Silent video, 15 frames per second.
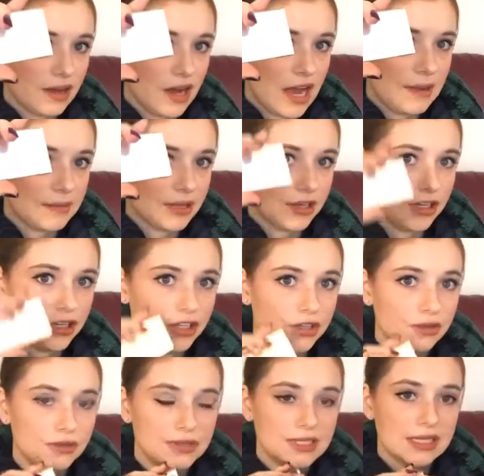I'm going to
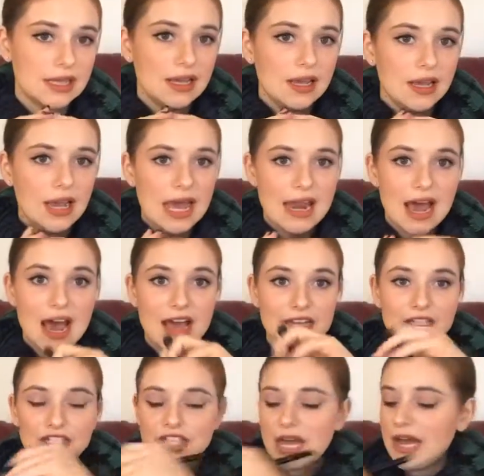use an
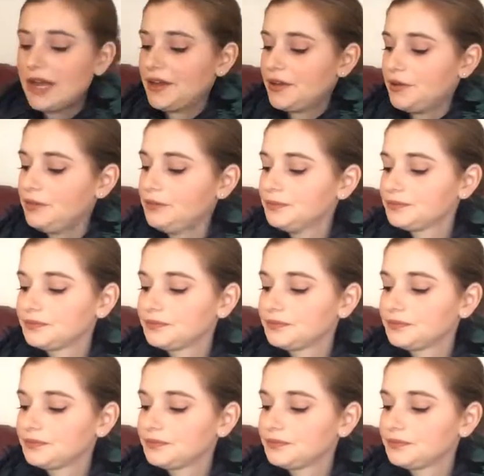eyeshadow,